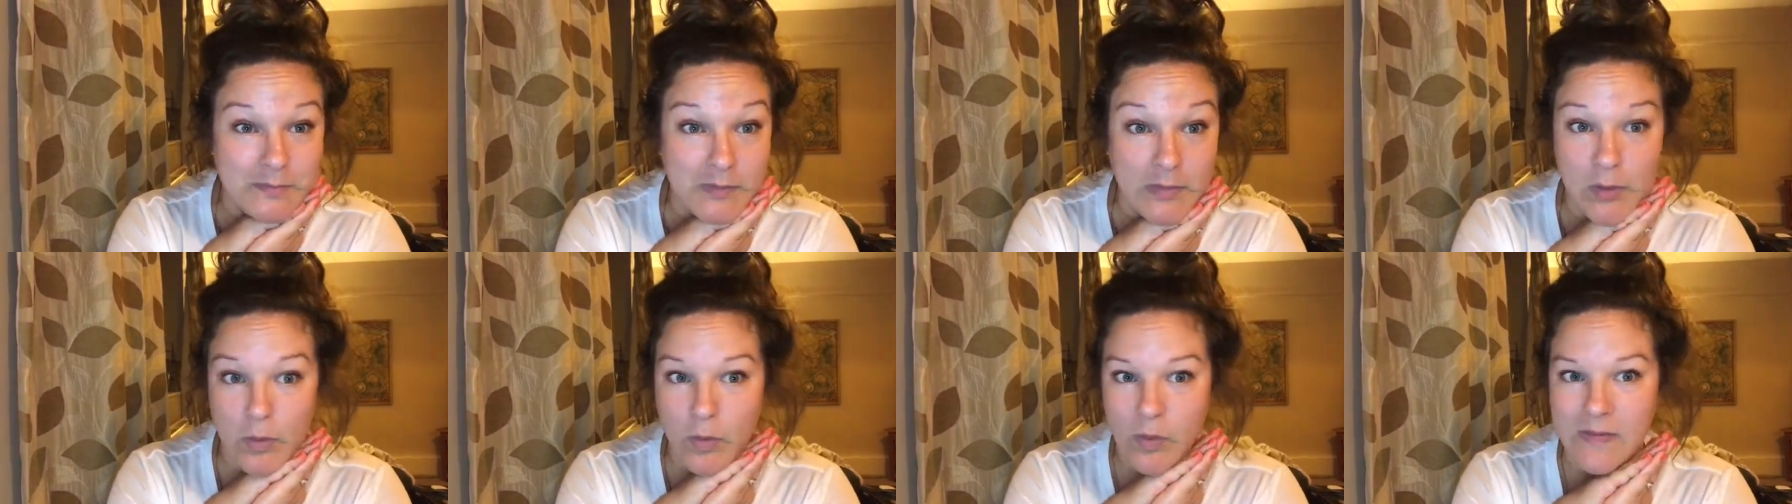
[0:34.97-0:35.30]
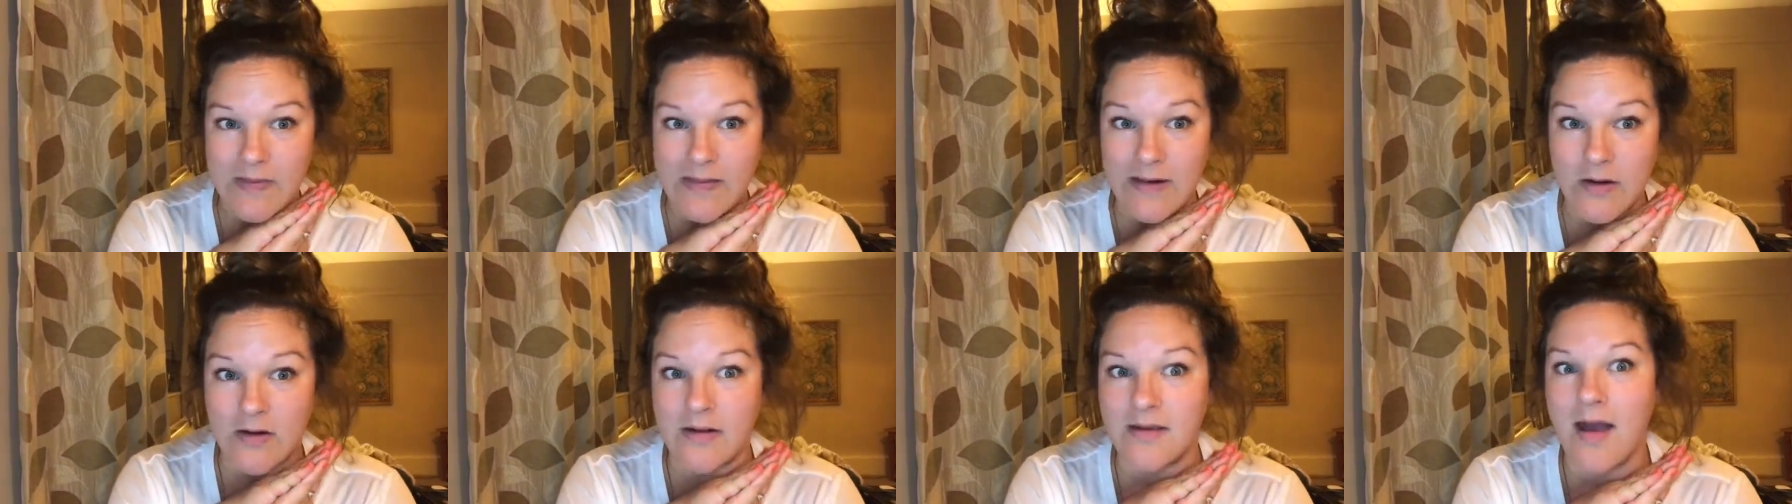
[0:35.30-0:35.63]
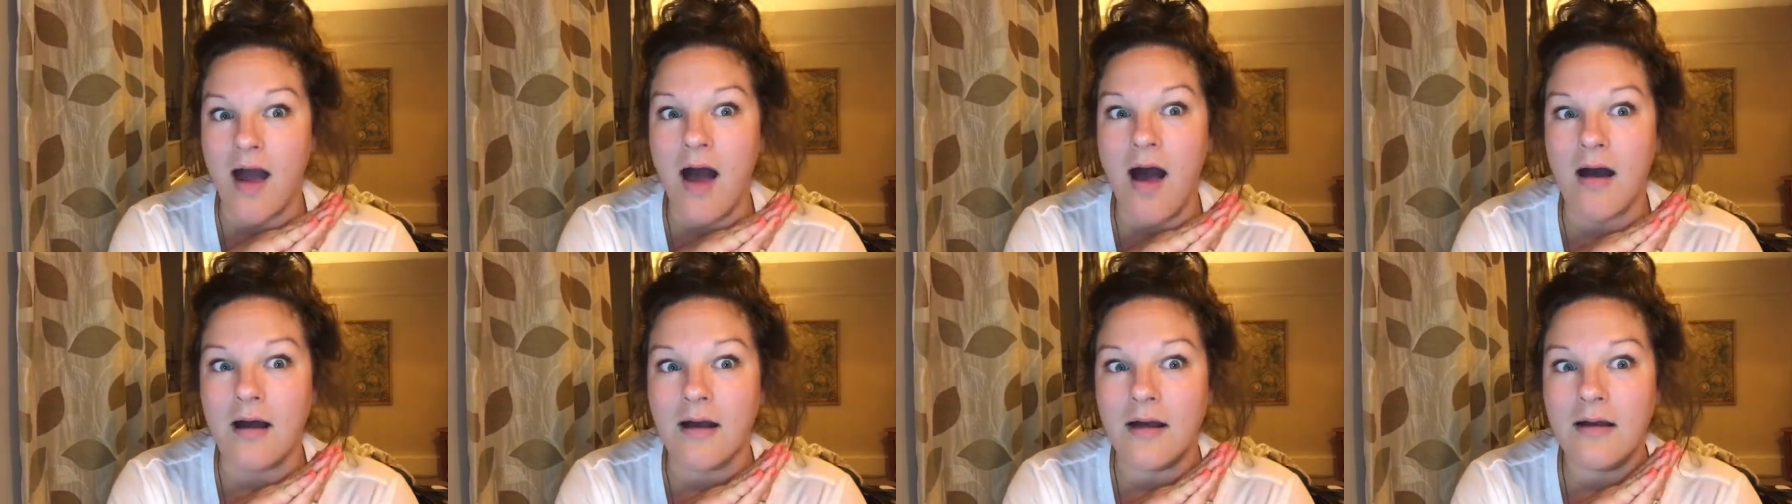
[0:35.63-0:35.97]
When they're
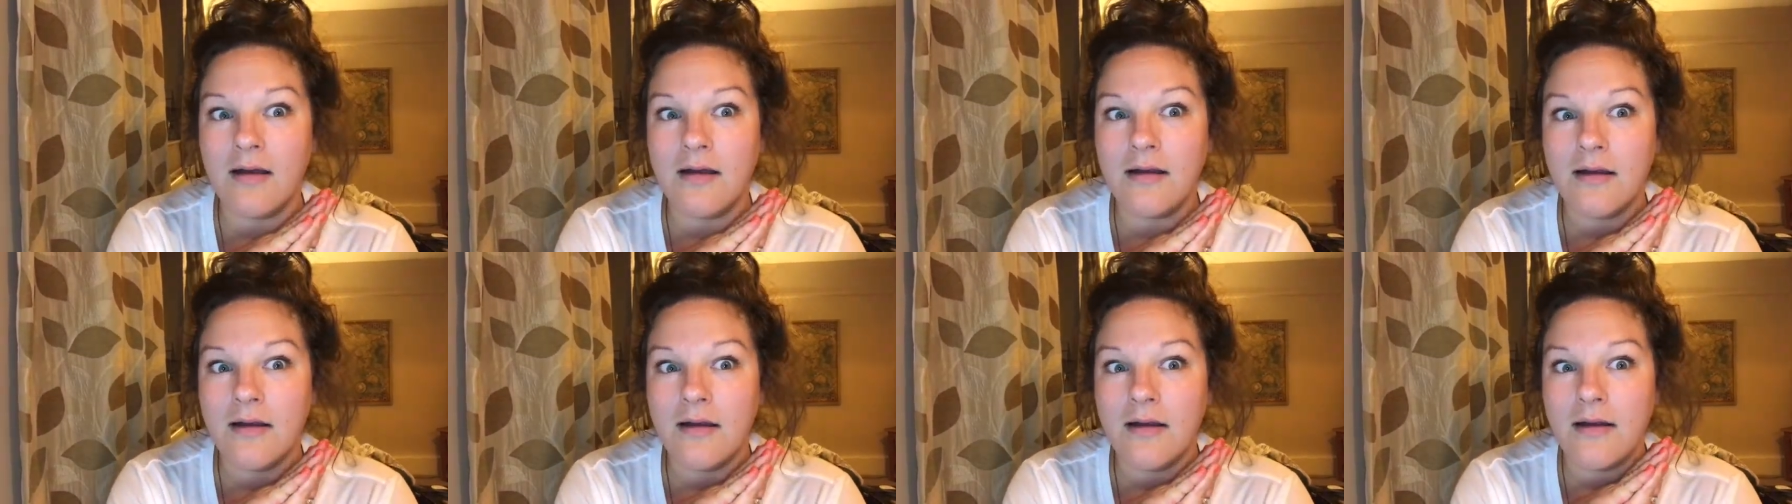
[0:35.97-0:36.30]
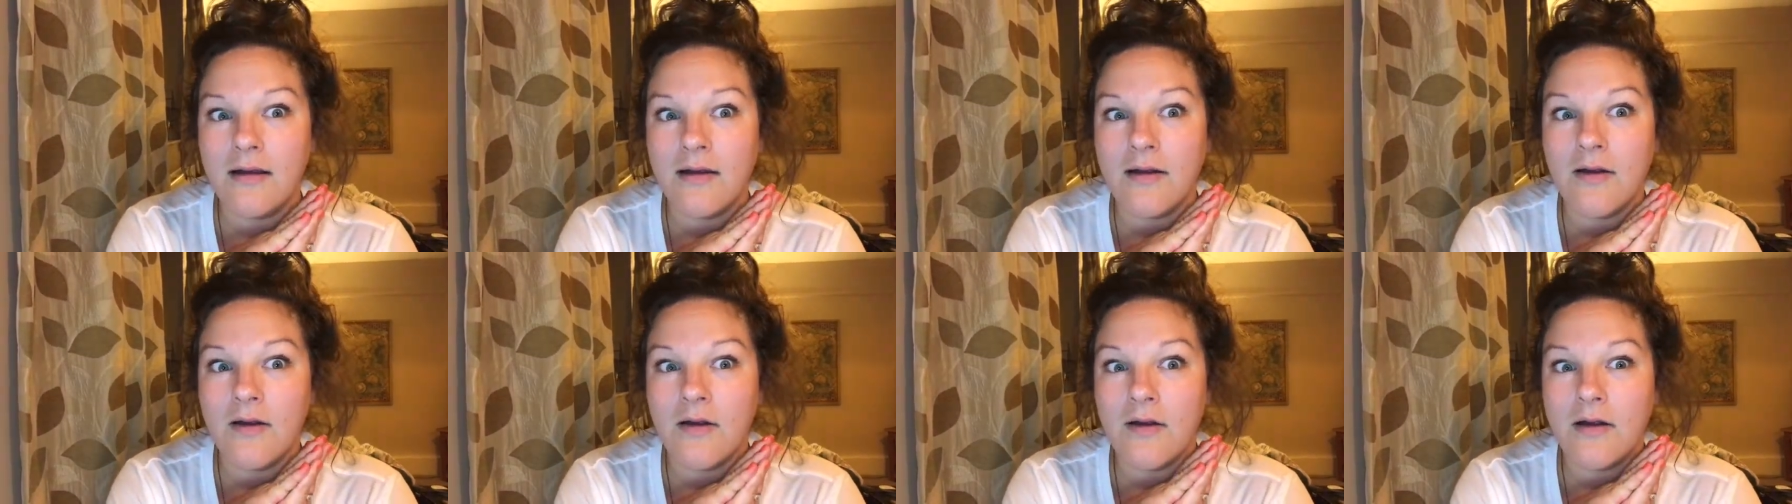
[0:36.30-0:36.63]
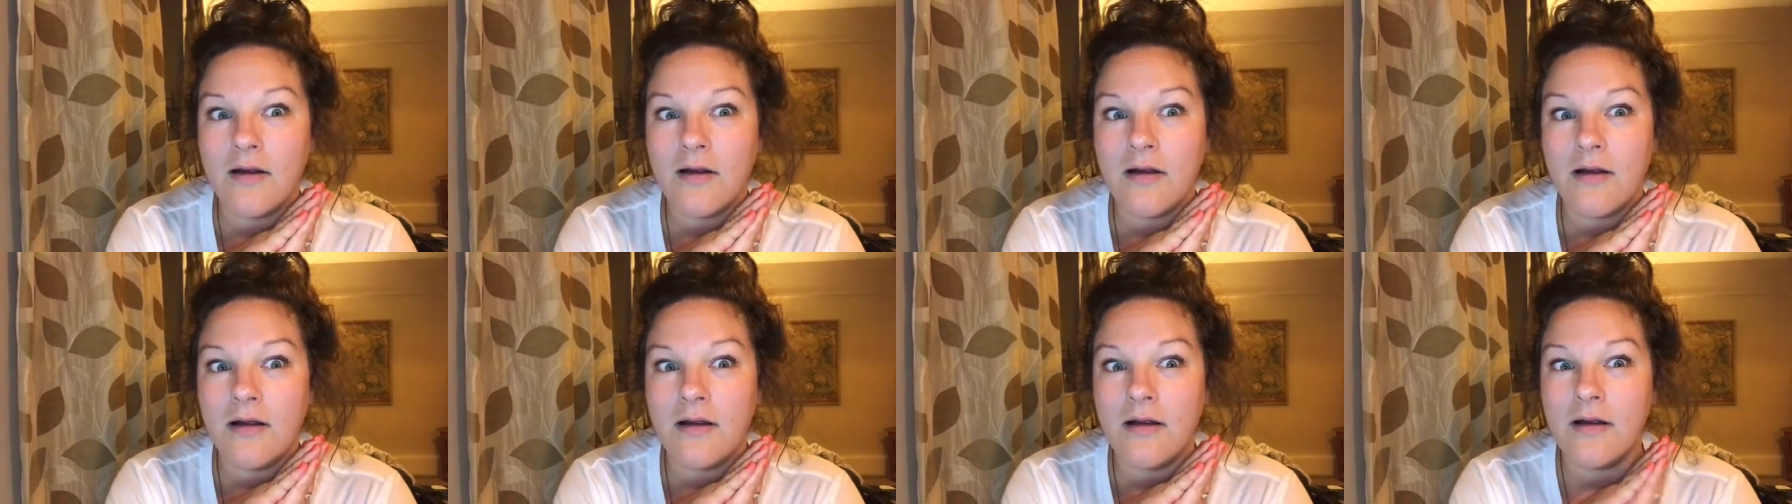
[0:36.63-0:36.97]
young,
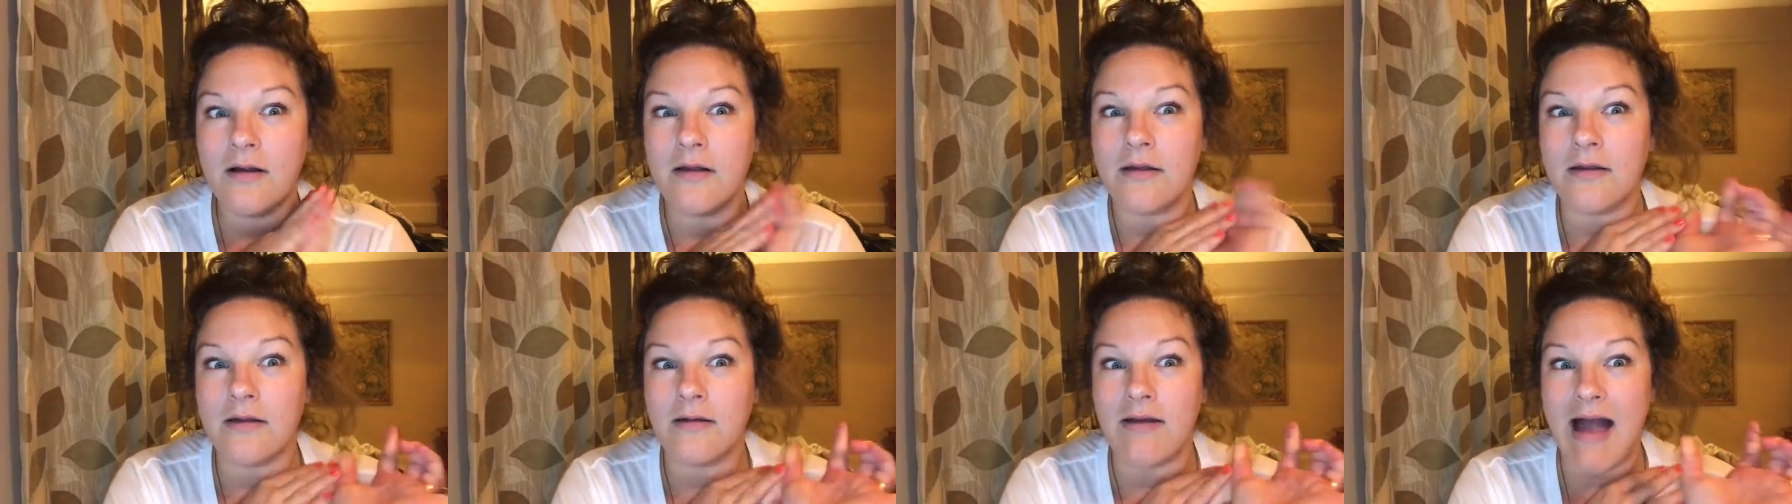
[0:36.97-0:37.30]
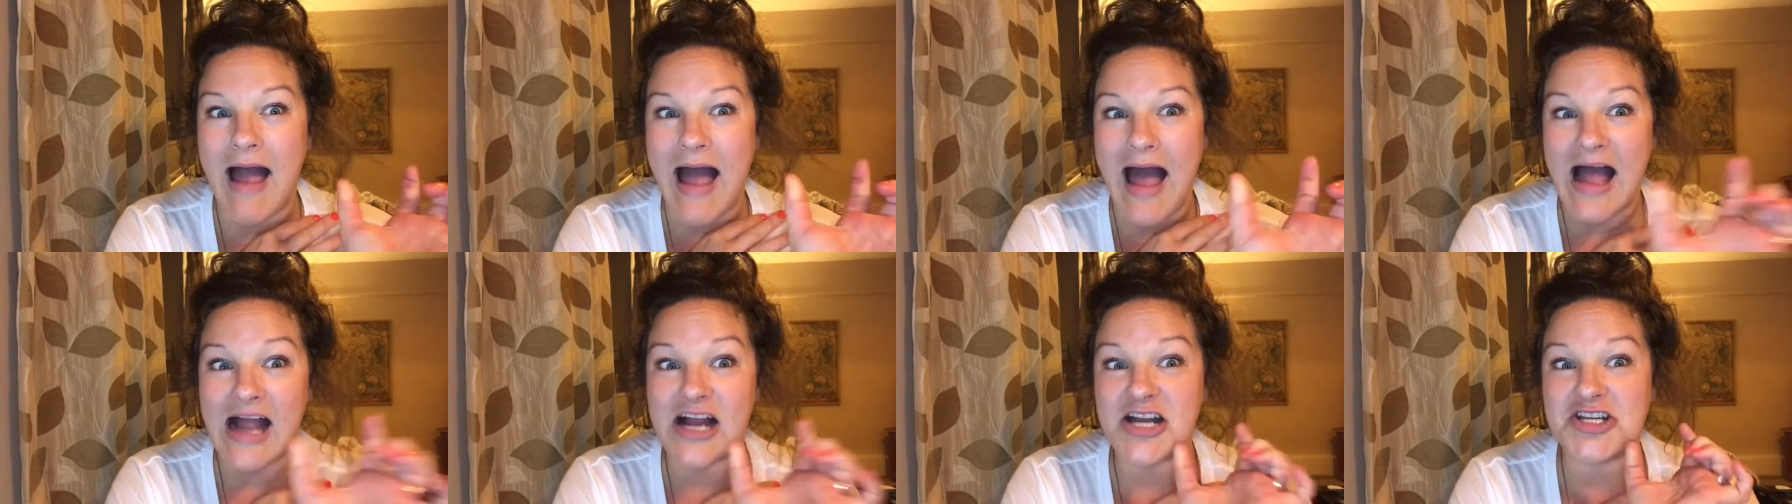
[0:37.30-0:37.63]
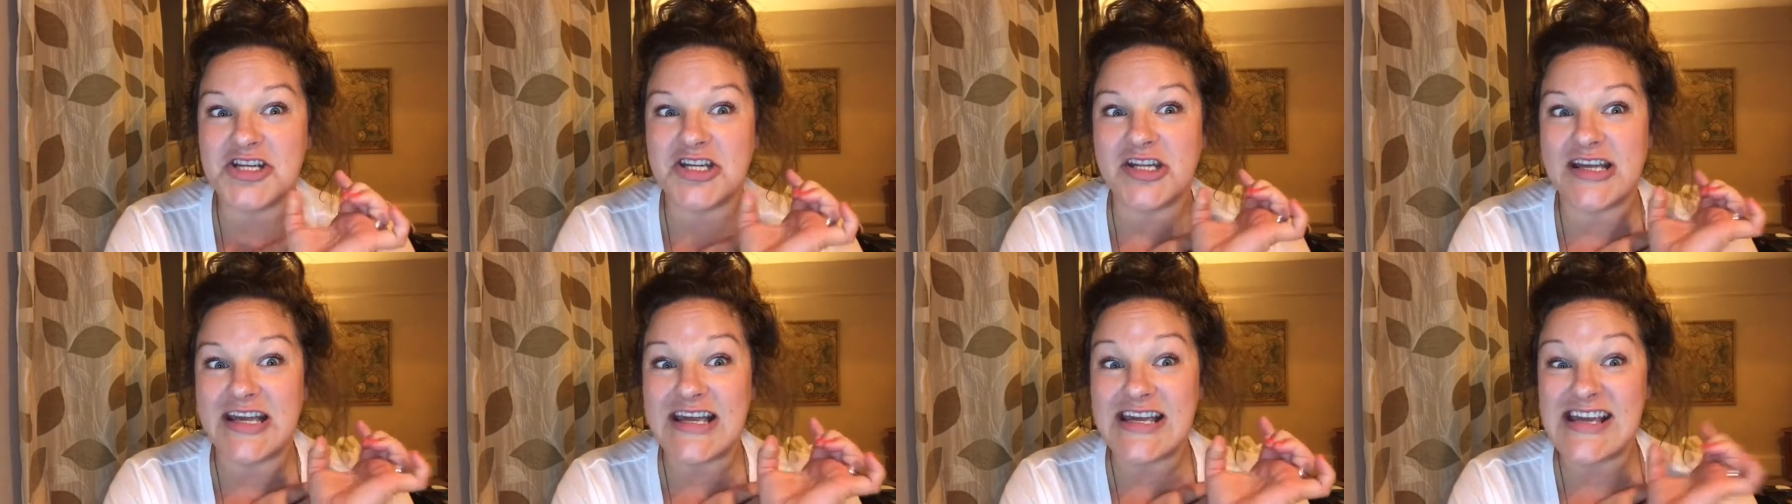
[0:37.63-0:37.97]
they're
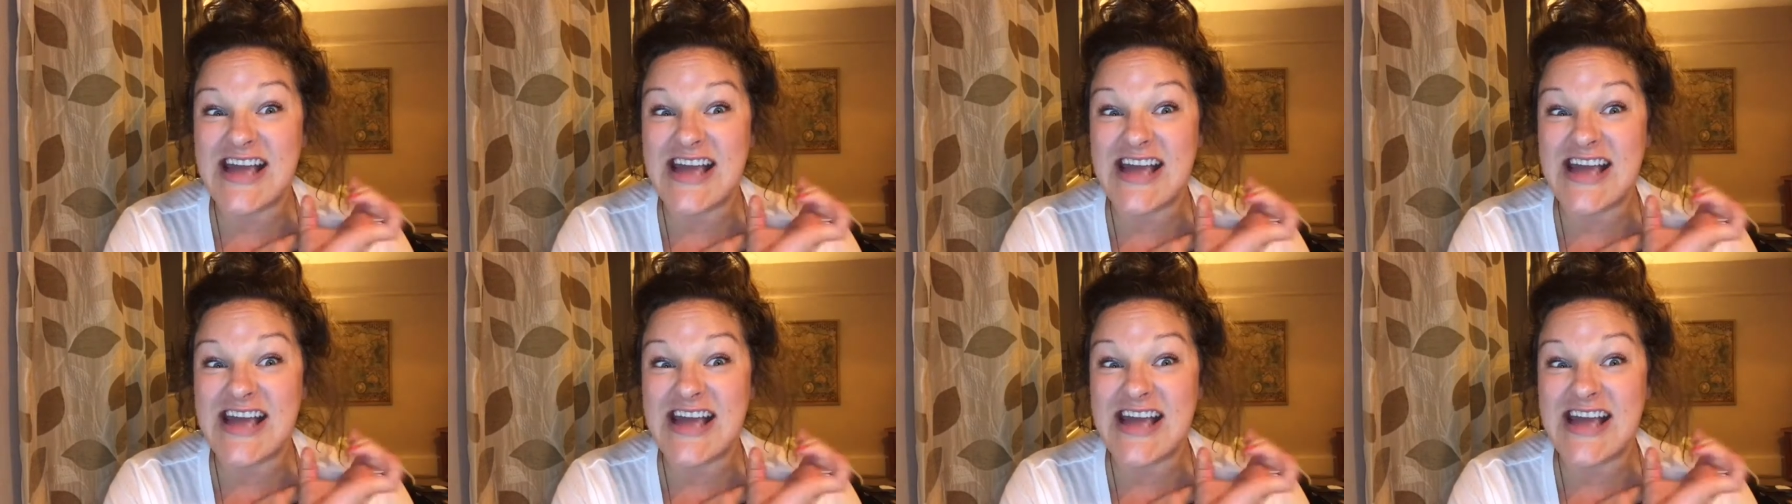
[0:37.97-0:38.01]
actually